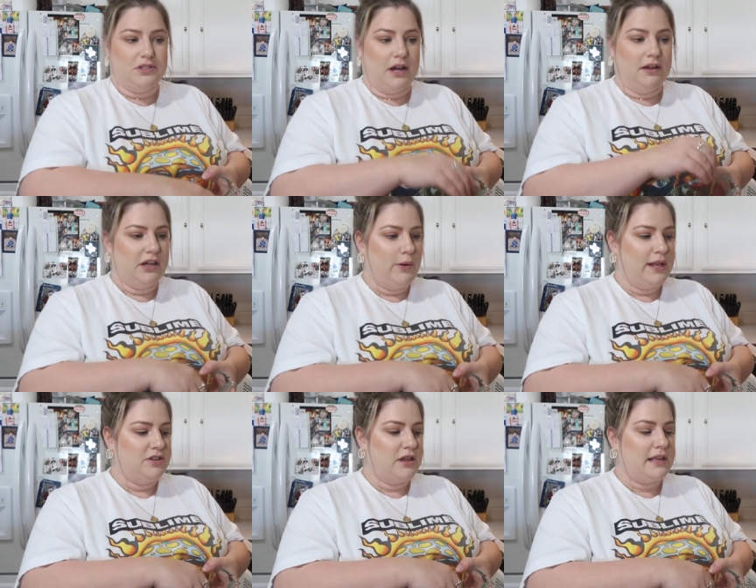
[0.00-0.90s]
So I'm gonna go
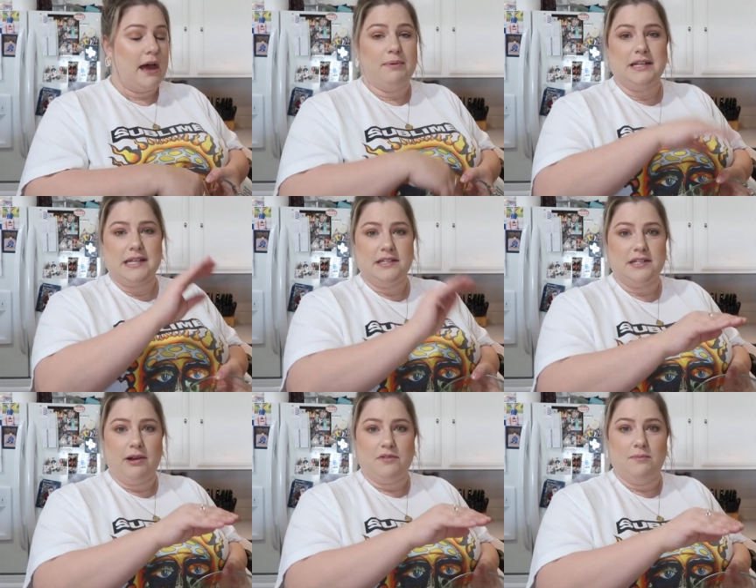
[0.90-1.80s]
ahead and do that now because I
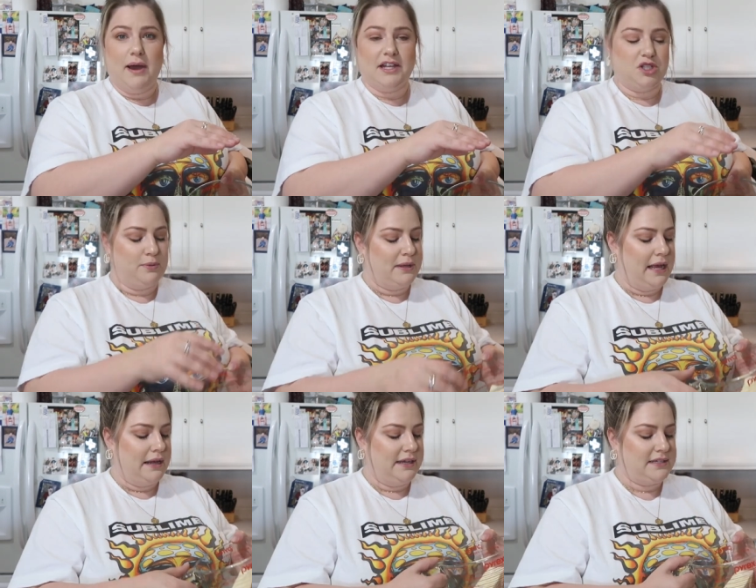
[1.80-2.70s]
still have to match the
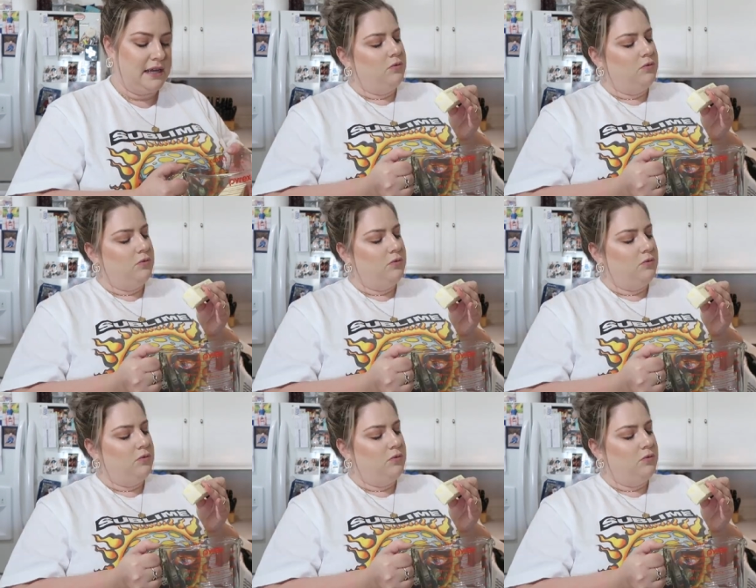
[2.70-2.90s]
bananas.